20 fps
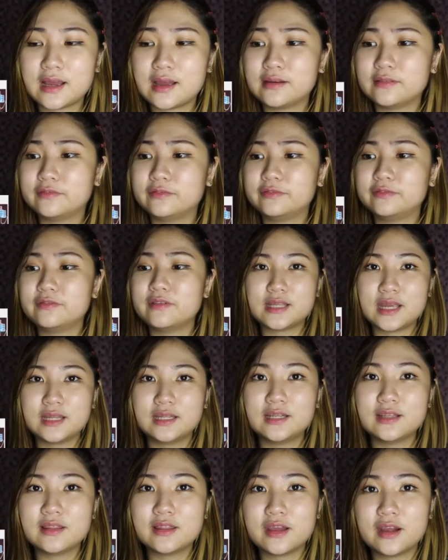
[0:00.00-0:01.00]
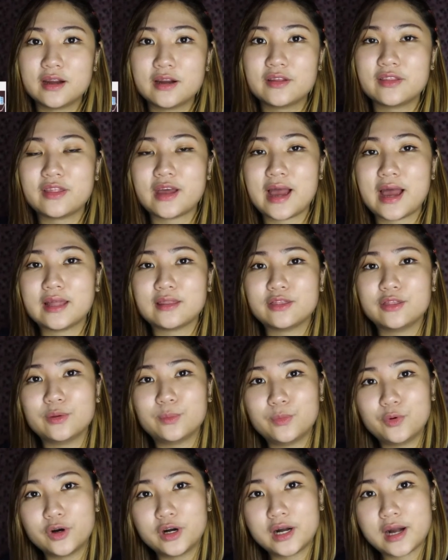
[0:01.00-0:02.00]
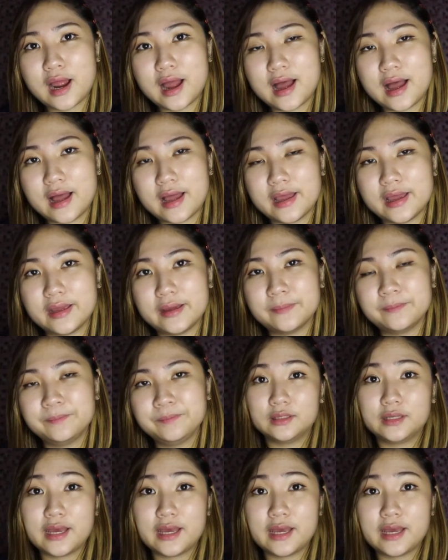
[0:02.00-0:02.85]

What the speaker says: I've stated there that the more I